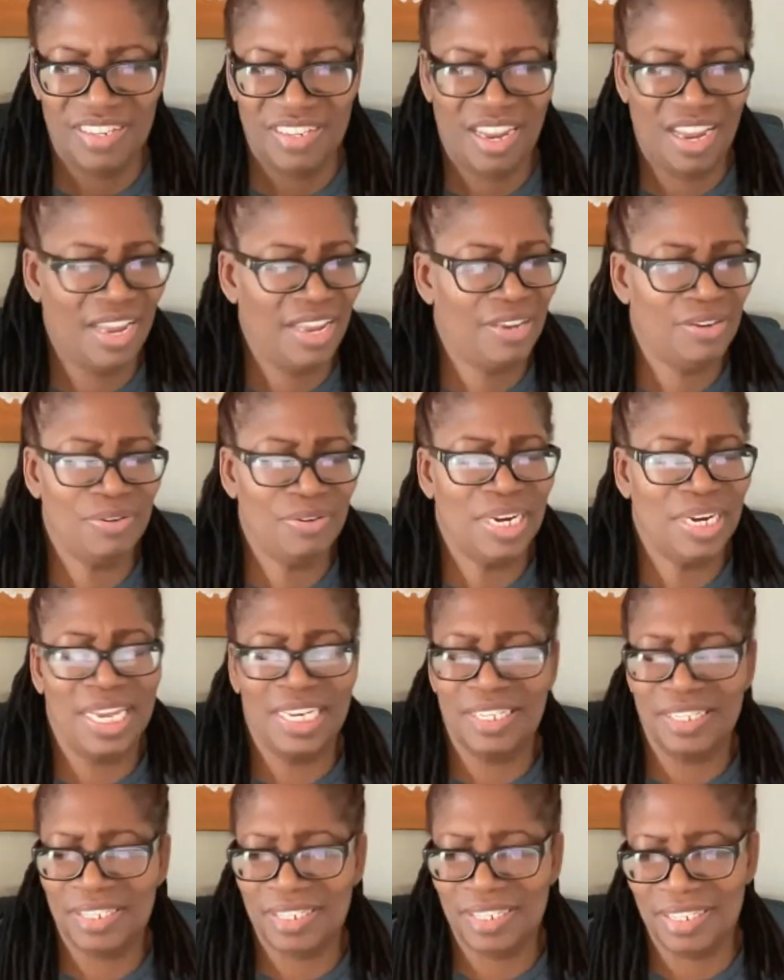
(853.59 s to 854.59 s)
I ain't gonna
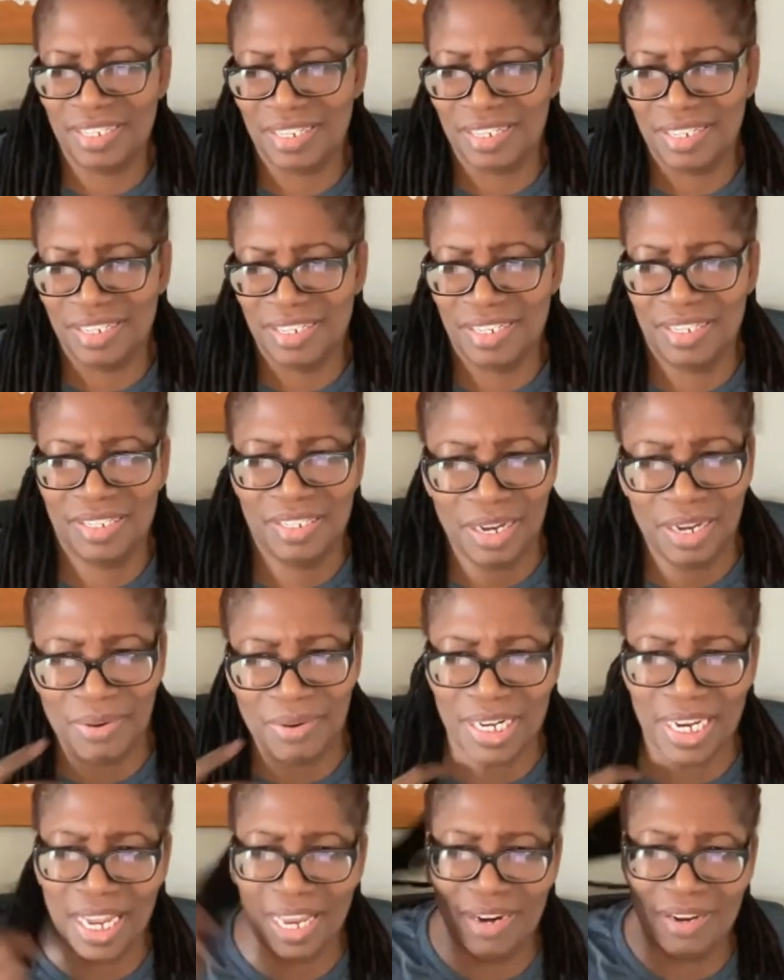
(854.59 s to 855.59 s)
lie to say. You see
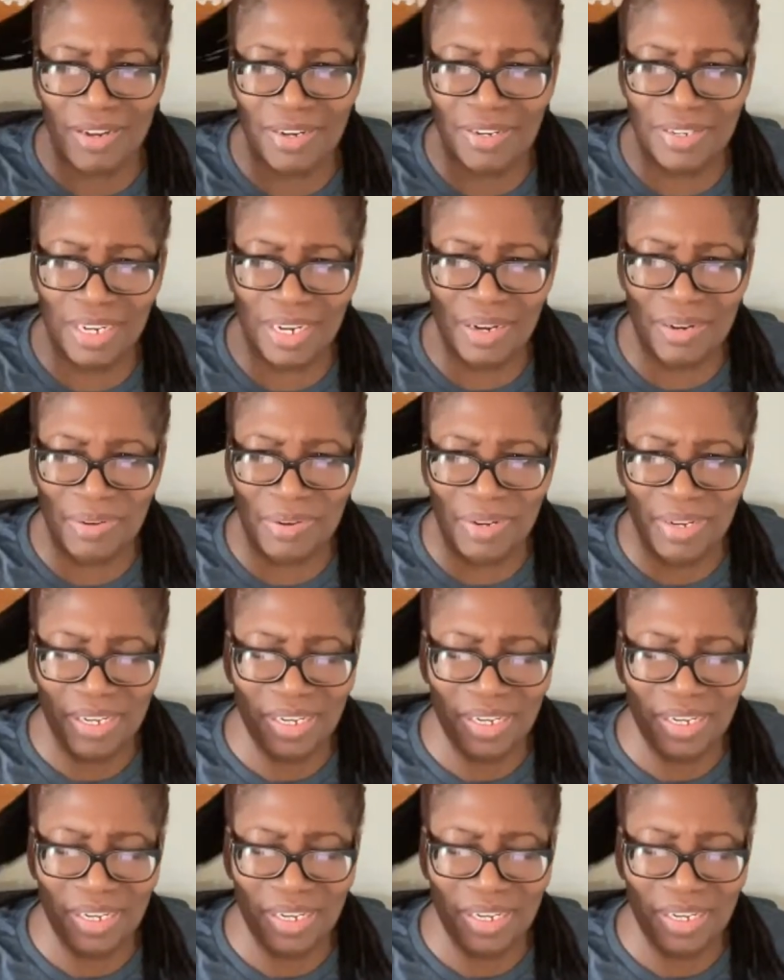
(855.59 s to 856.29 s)
how it get along now?